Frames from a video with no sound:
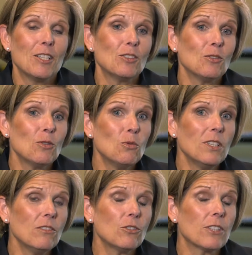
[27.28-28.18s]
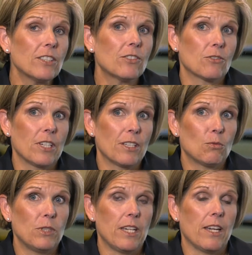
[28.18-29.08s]
So the one great
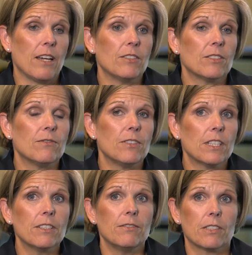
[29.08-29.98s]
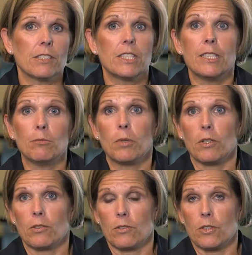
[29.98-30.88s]
strength we have is very, very deep
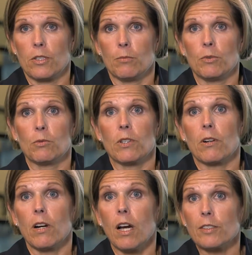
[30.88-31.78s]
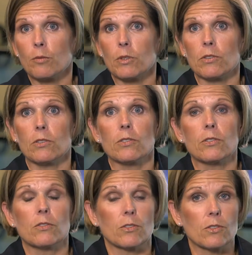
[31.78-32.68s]
partnerships with our
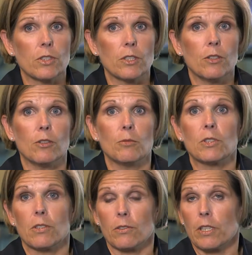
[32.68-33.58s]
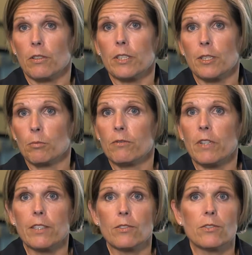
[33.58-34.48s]
hospitals, nursing homes, and other healthcare
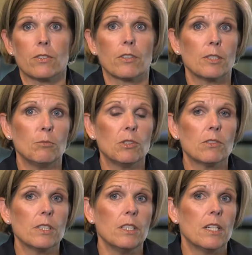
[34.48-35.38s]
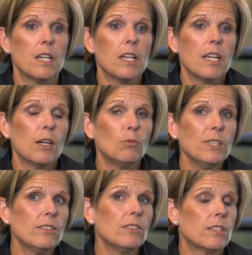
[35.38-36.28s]
providers in our community. And
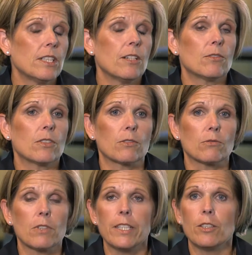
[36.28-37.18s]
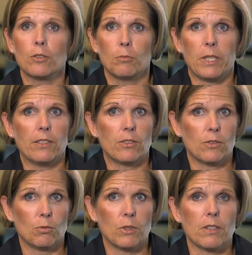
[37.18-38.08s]
we sit down on a regular
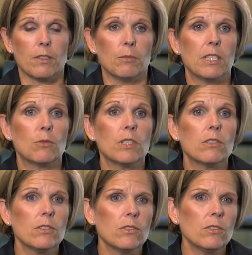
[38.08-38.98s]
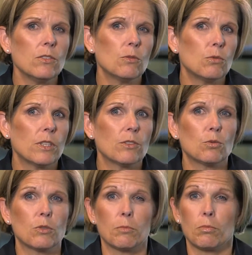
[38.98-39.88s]
basis with them, and we listen to what
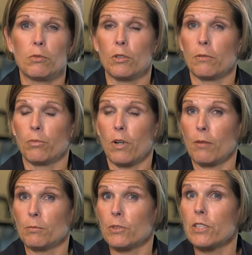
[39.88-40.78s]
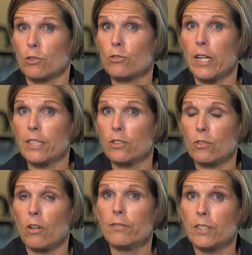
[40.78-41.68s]
sort of pro problems they're trying to
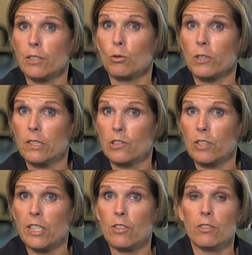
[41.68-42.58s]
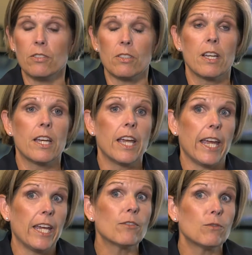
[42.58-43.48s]
solve in their organizations
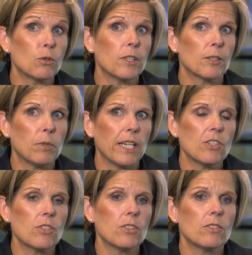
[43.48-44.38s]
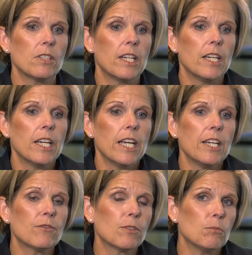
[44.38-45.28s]
and for their patients.
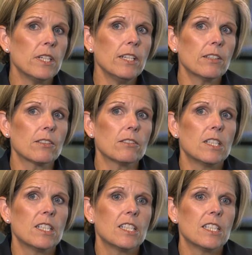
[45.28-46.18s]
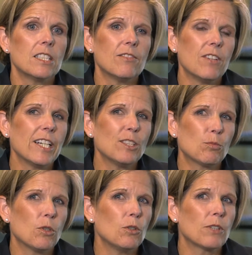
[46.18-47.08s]
And from there, devise
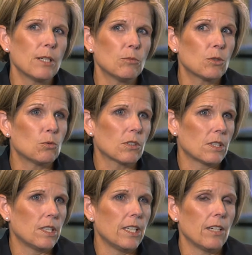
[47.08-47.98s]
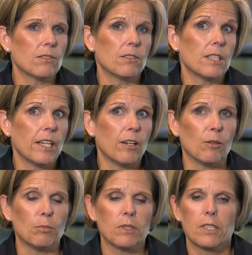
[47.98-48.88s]
programs to work together that
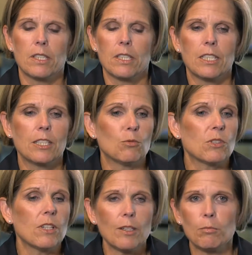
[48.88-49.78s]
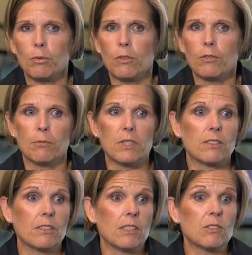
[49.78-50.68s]
help. You know, we're not a program
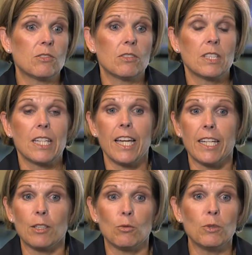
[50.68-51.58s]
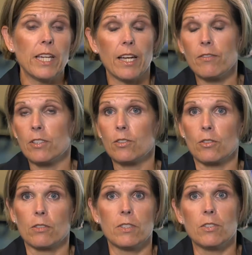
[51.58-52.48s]
that says, hey, we have this
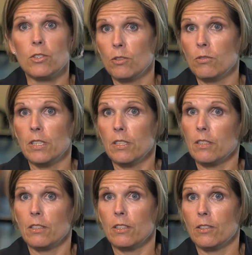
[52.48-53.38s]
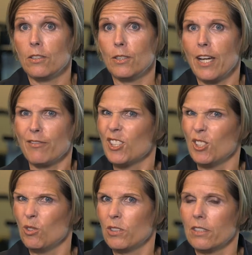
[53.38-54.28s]
service, you need it, you have to
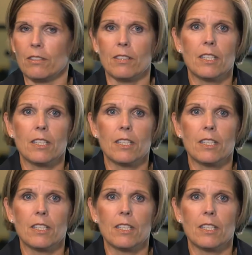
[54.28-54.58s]
use it.